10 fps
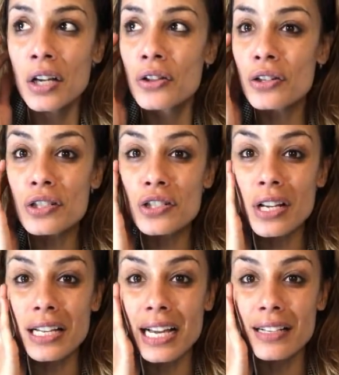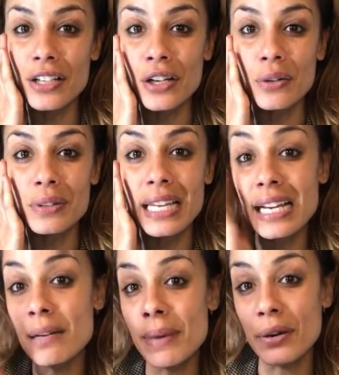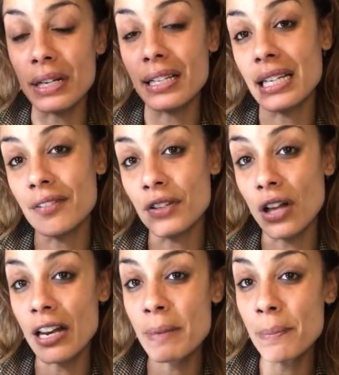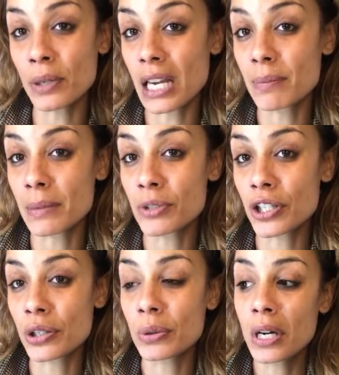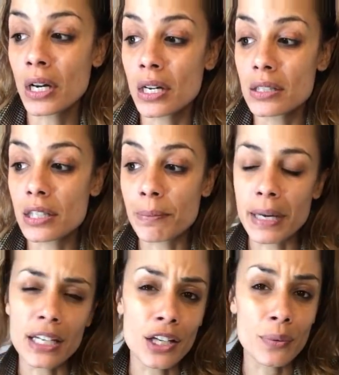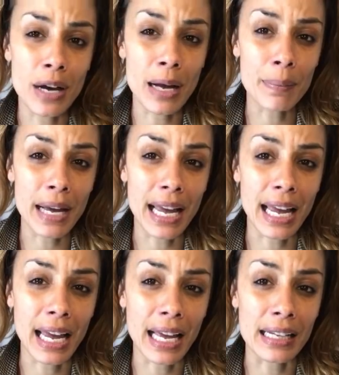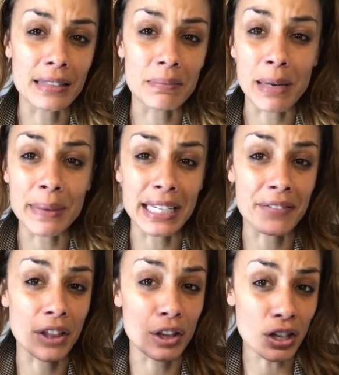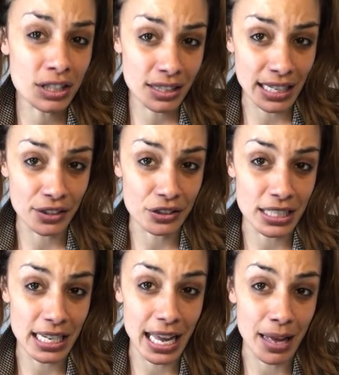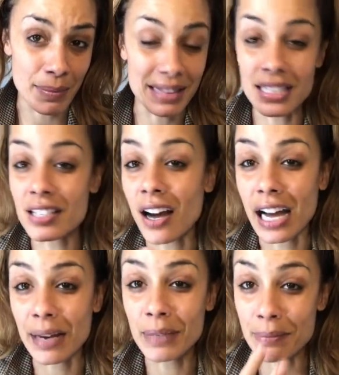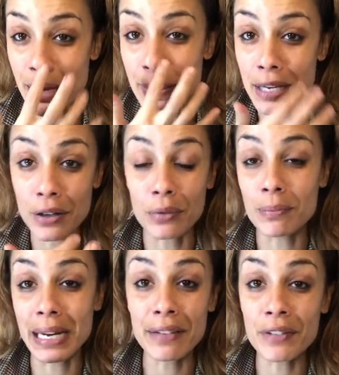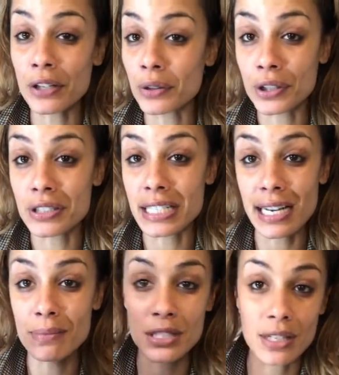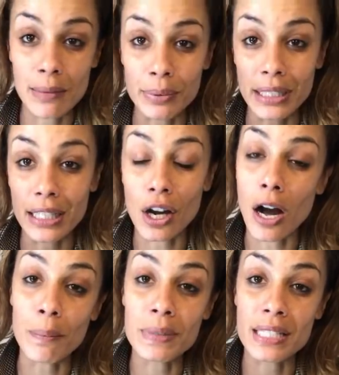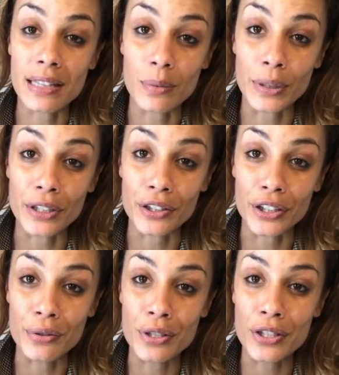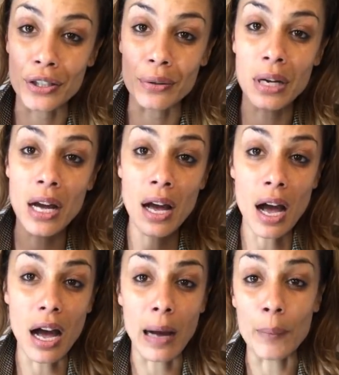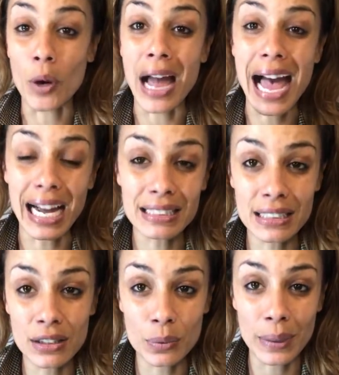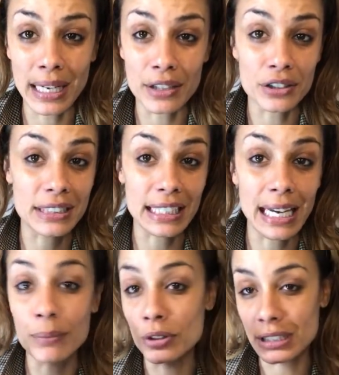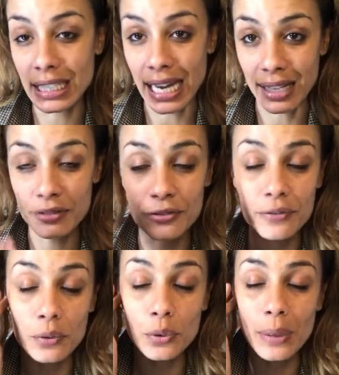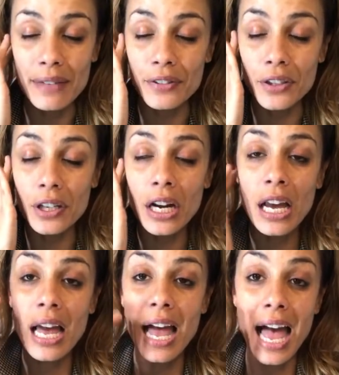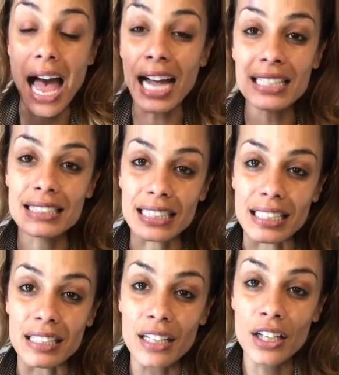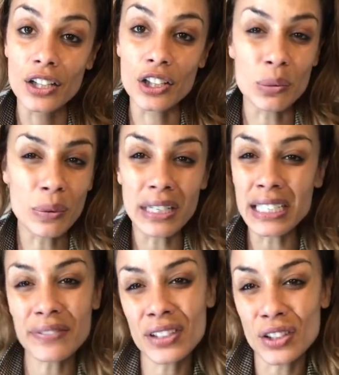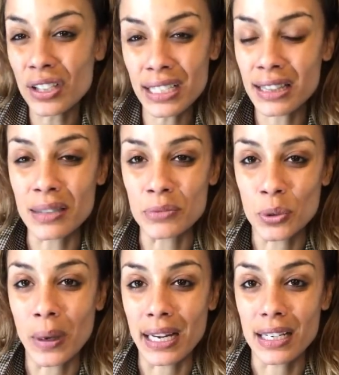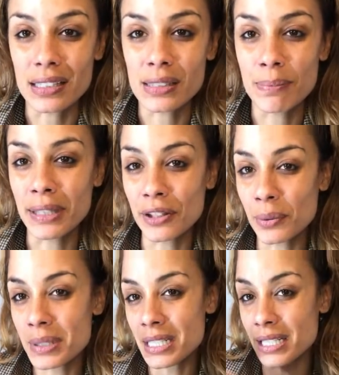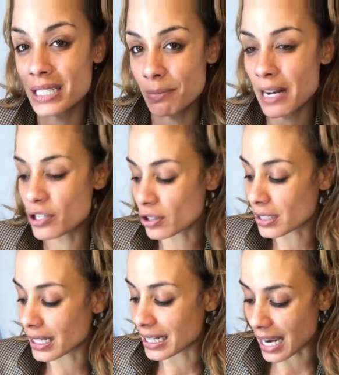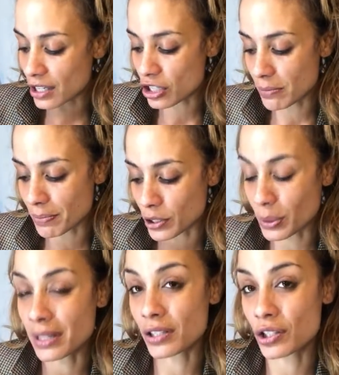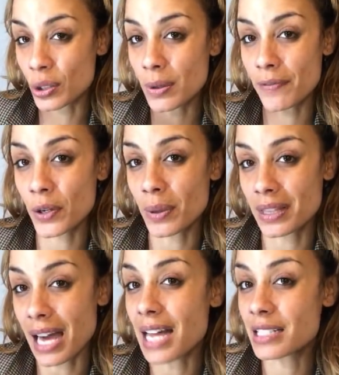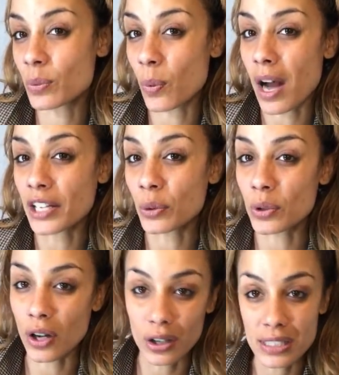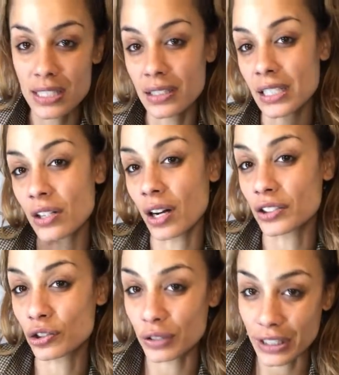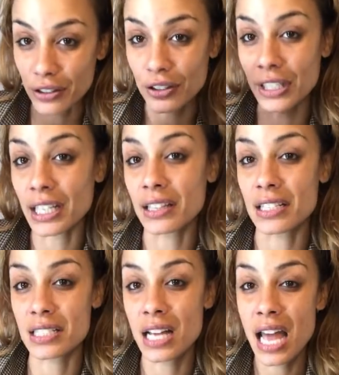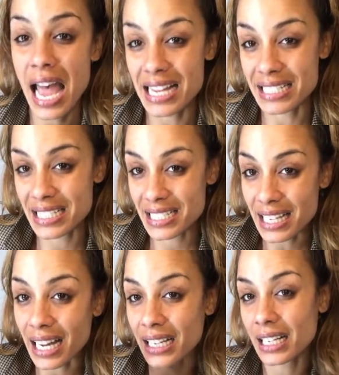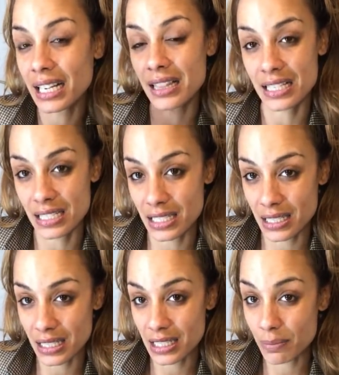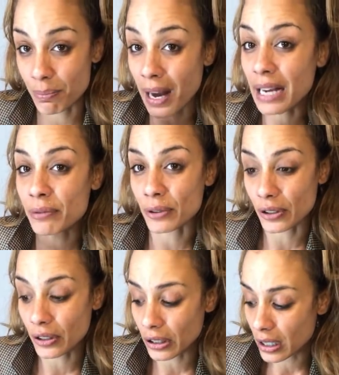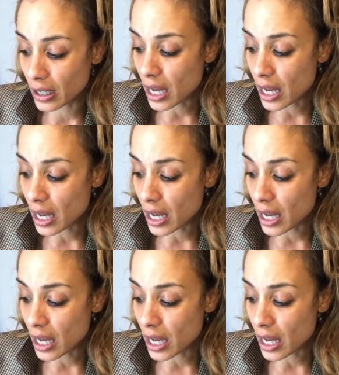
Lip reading: There's, think about it. Like if a lot of people came up to you to pick you up and maybe even looked like your DM at the time, like maybe, many of you, your DM's completely opposite than what you're used to, or acted the way your DM or DF, whoever acted, you wouldn't even look at them twice. But there was a special connection between the two of you, and that's why you constantly got triggered in this and stuck in this spiral.